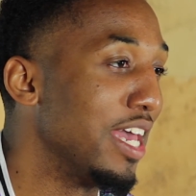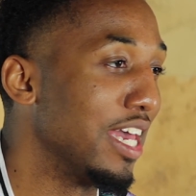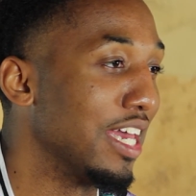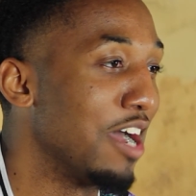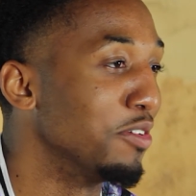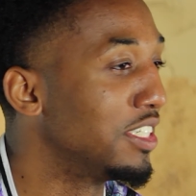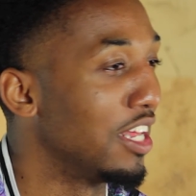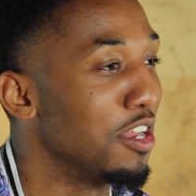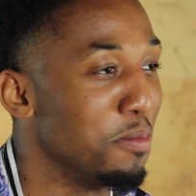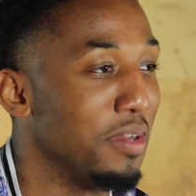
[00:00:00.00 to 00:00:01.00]
and I was
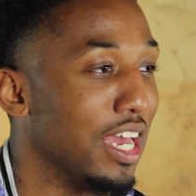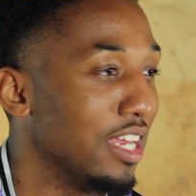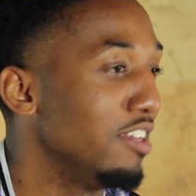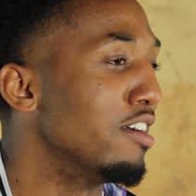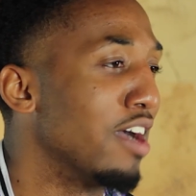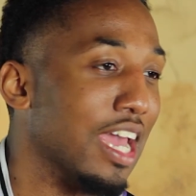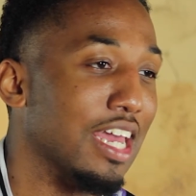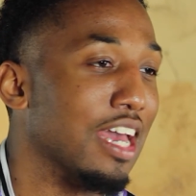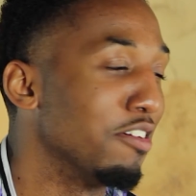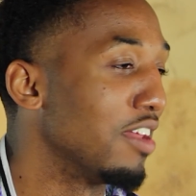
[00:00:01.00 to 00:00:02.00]
telling him that, you know, I ain't had